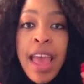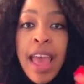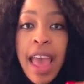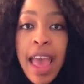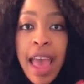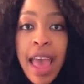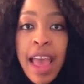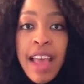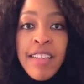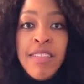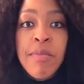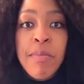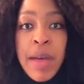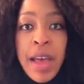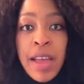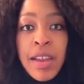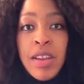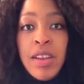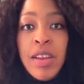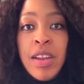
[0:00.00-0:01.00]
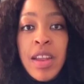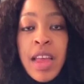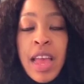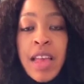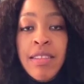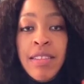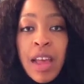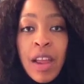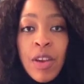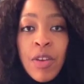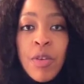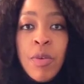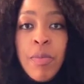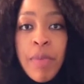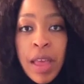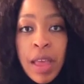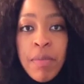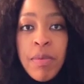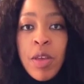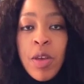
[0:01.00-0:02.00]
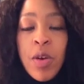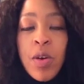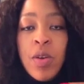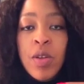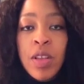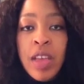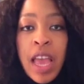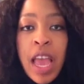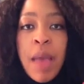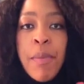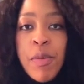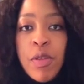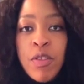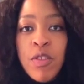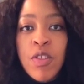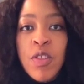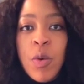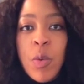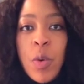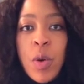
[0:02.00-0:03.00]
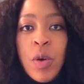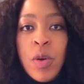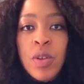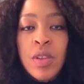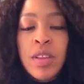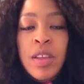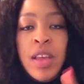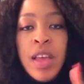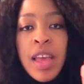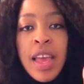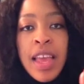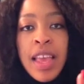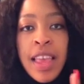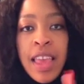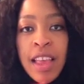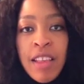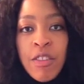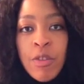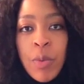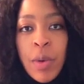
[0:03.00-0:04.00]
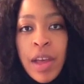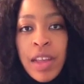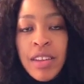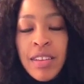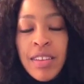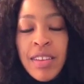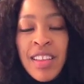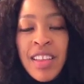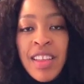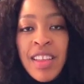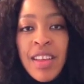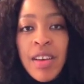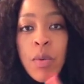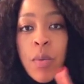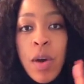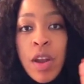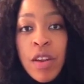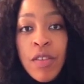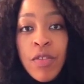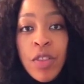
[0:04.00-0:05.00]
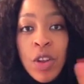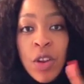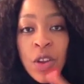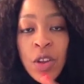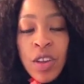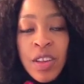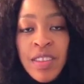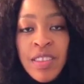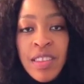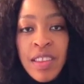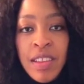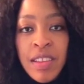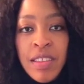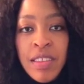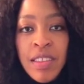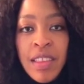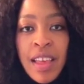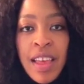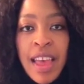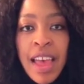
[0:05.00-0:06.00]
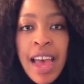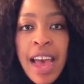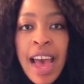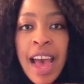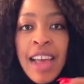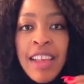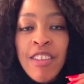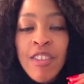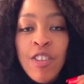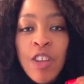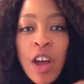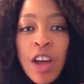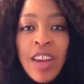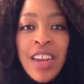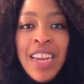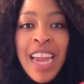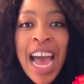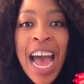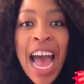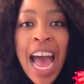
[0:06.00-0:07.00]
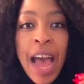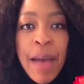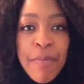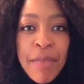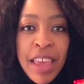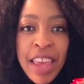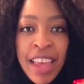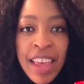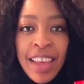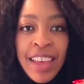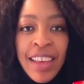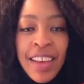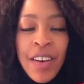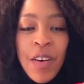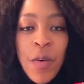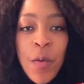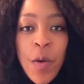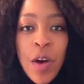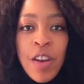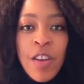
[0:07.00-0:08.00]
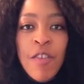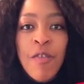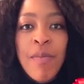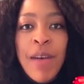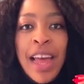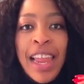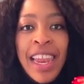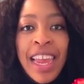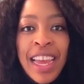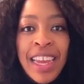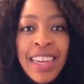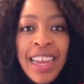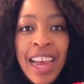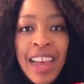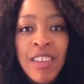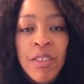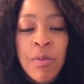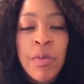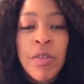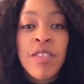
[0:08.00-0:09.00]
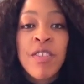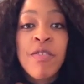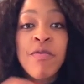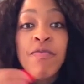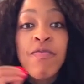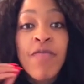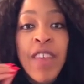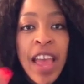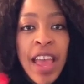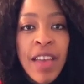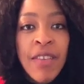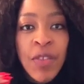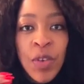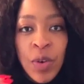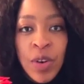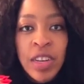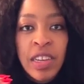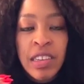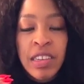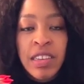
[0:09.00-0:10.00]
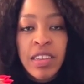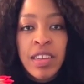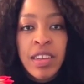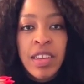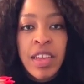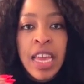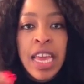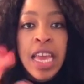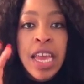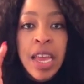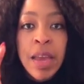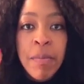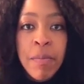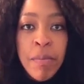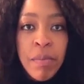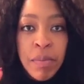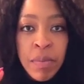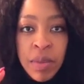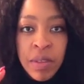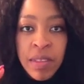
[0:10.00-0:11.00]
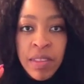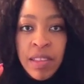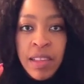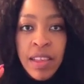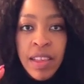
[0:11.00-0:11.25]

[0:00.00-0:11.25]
as our little baby girl came into the world. Guess what? One of the nurses started humming one of my late husband's favorite hymns.